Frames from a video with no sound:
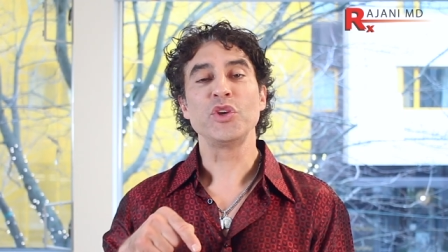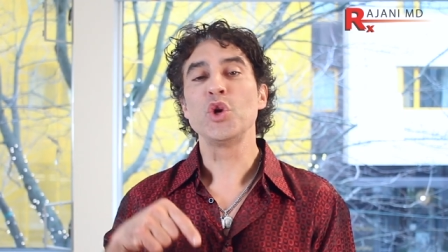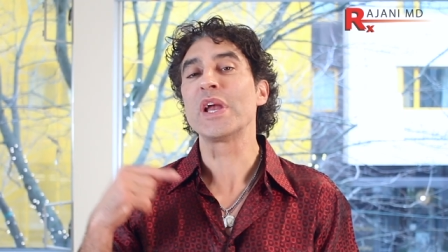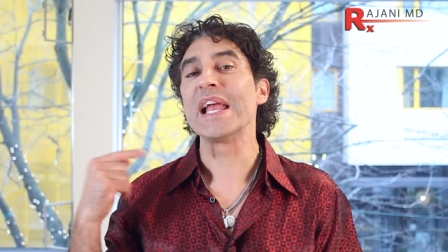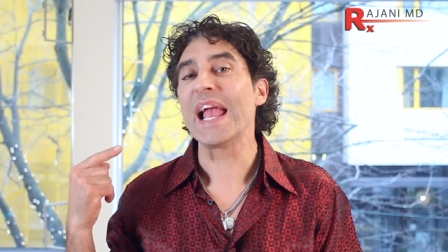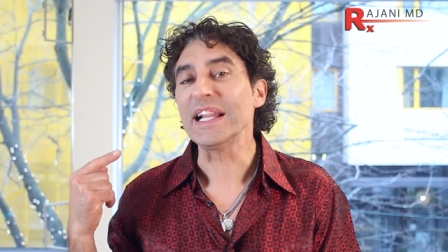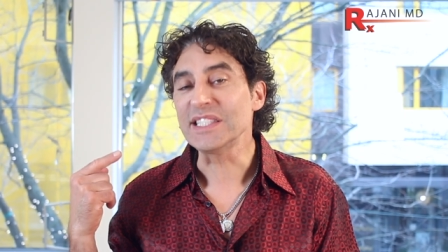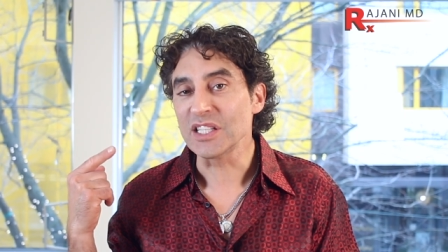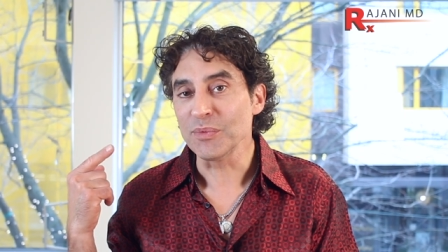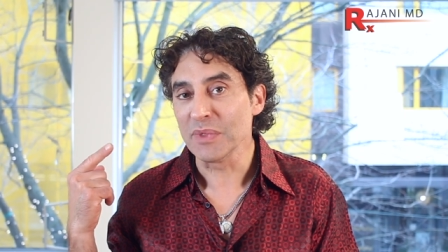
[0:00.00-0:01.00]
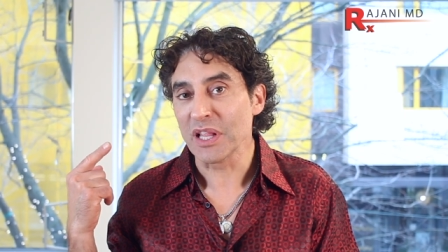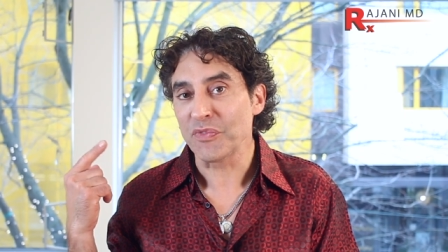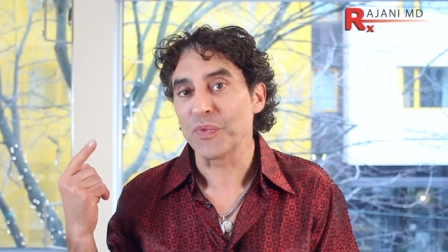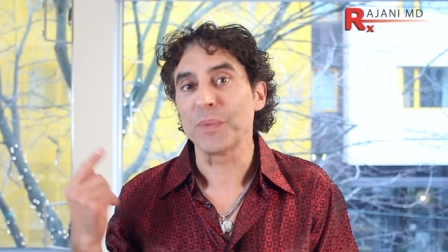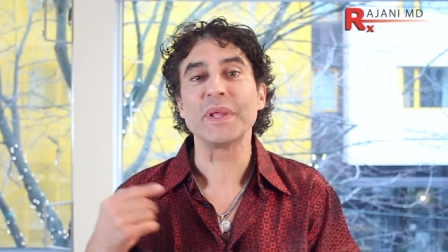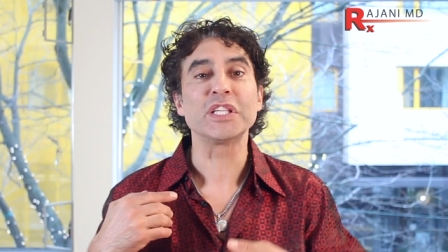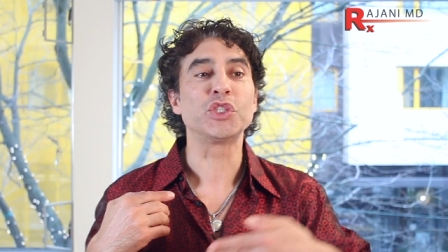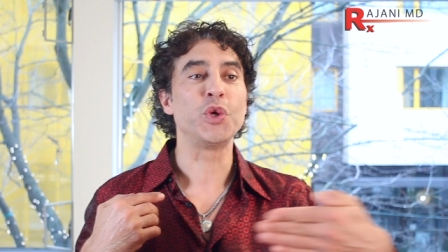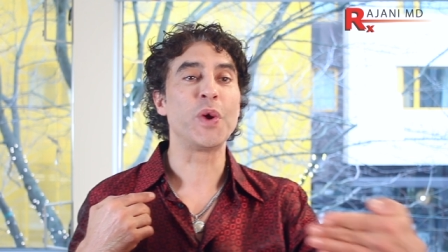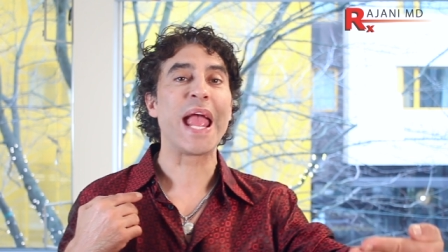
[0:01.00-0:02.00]
you can get some lift from
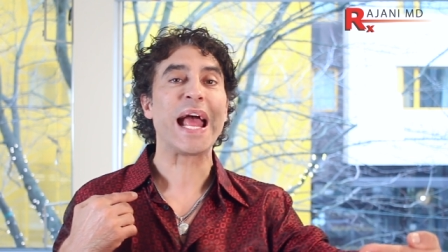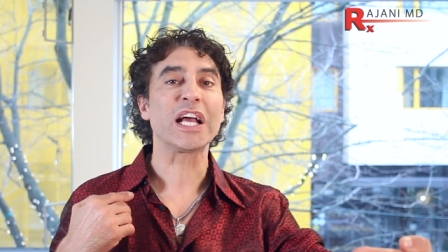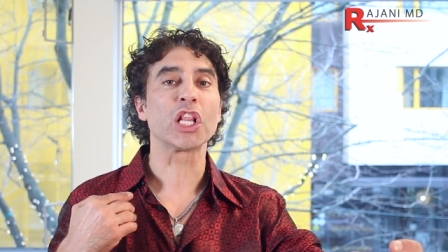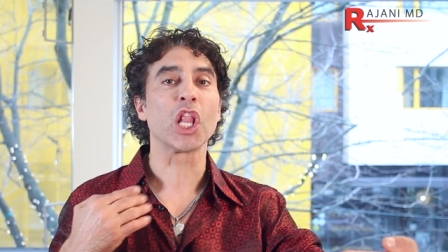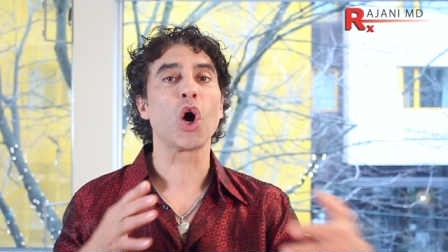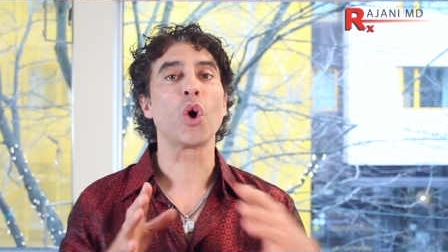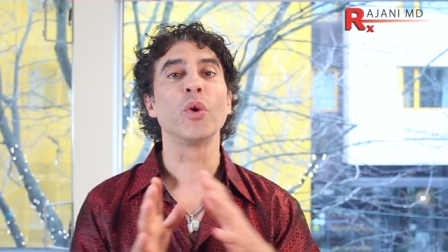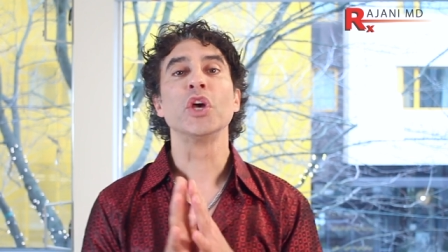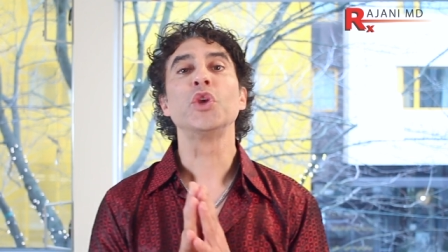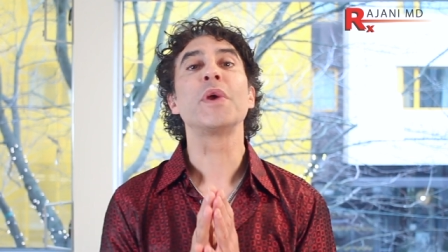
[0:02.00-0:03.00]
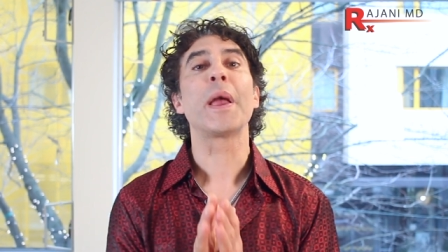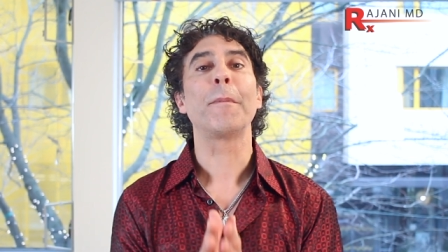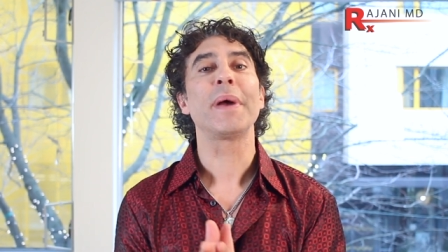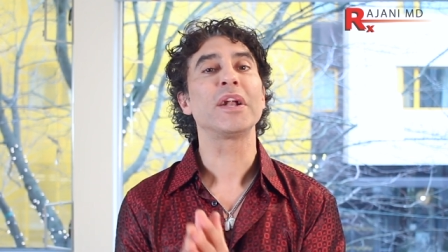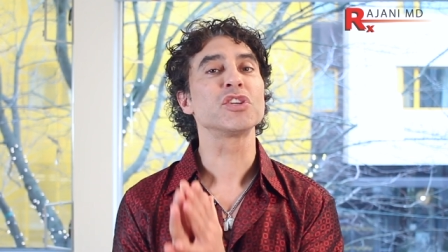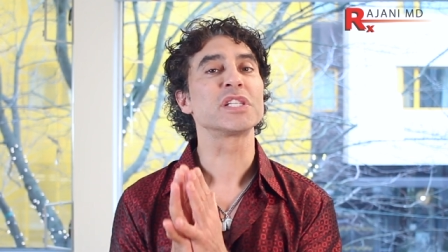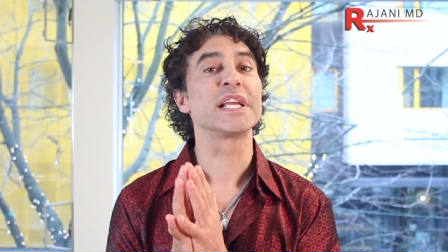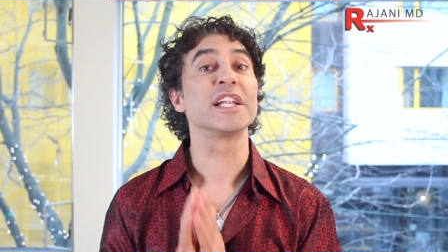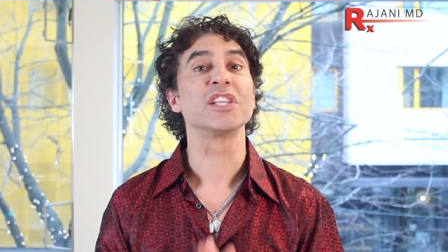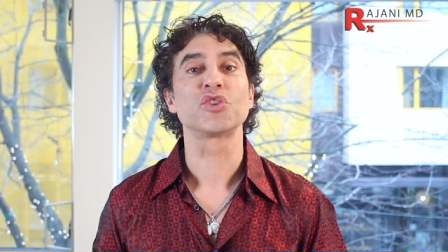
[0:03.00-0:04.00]
this. You get glow, you get better
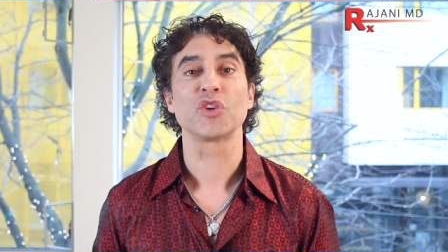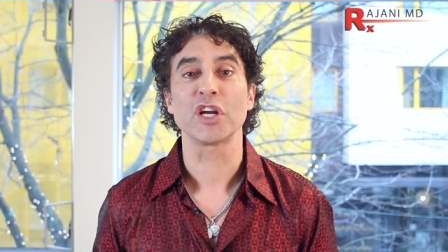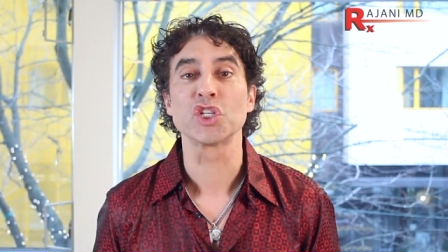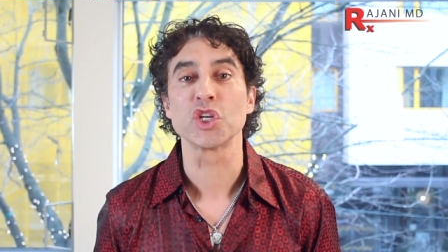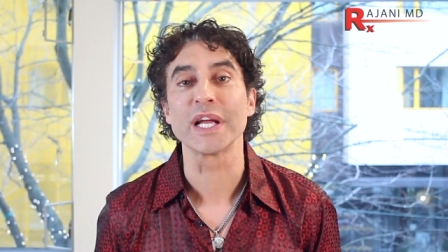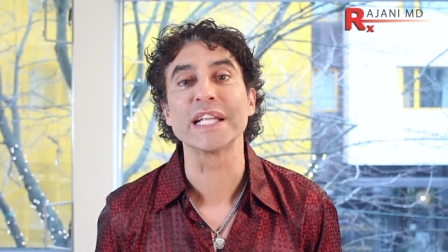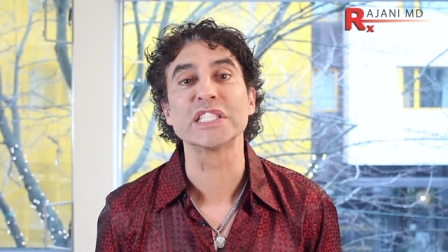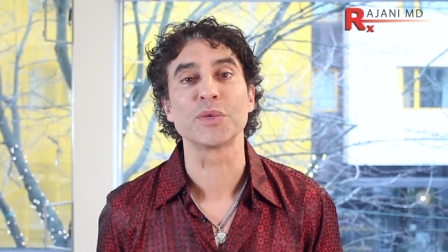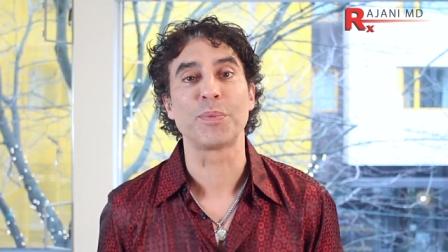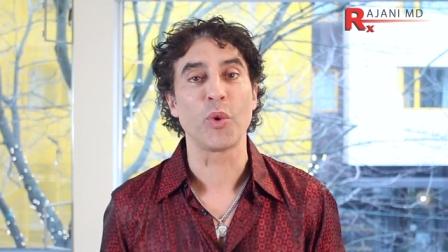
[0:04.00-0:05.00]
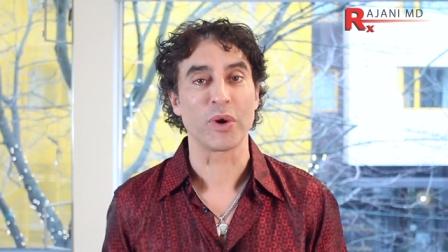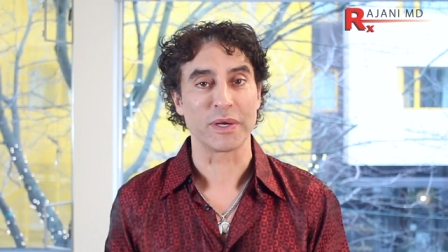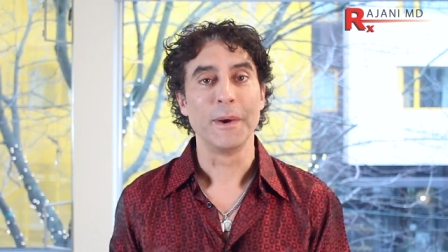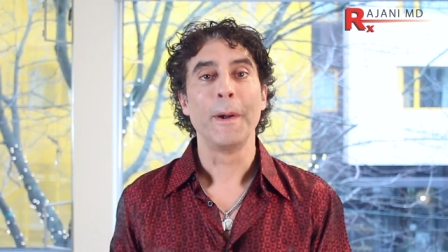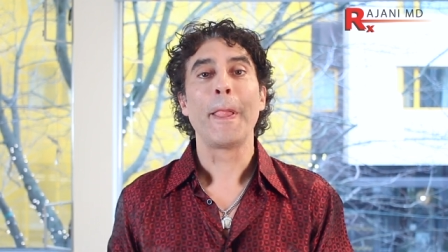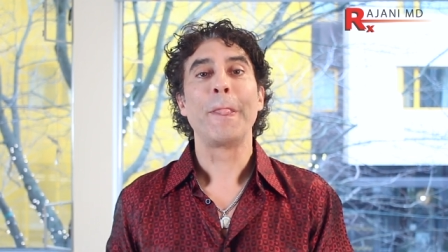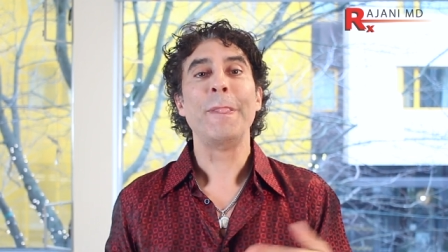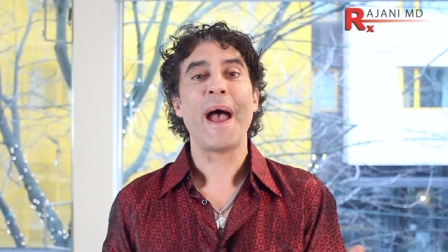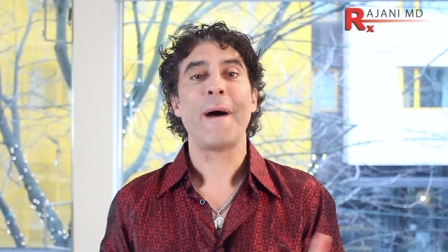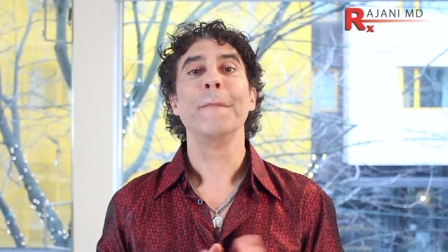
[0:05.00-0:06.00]
skin and structure and support.
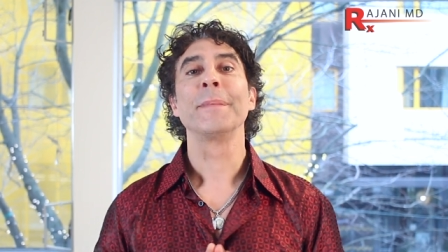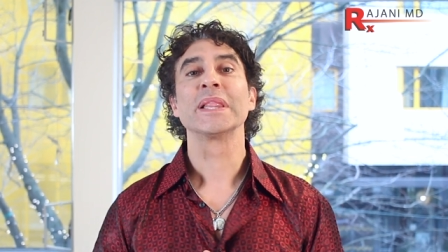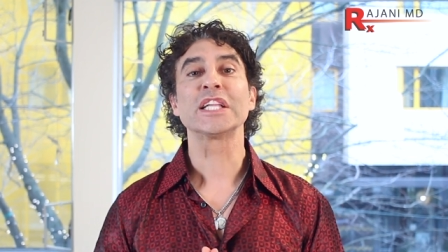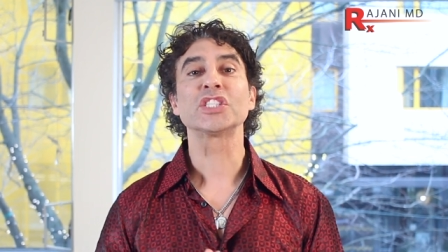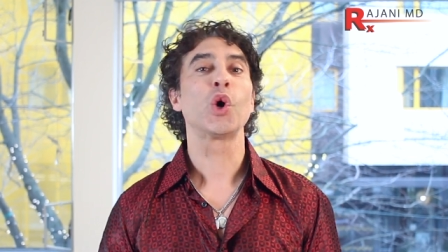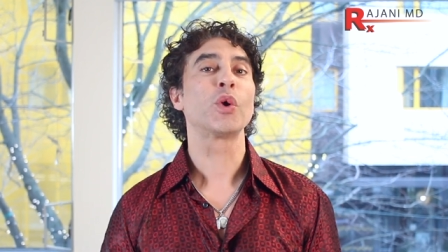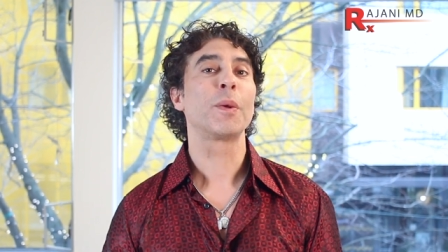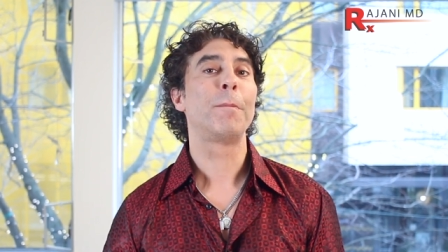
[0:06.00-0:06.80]
Now, let's go to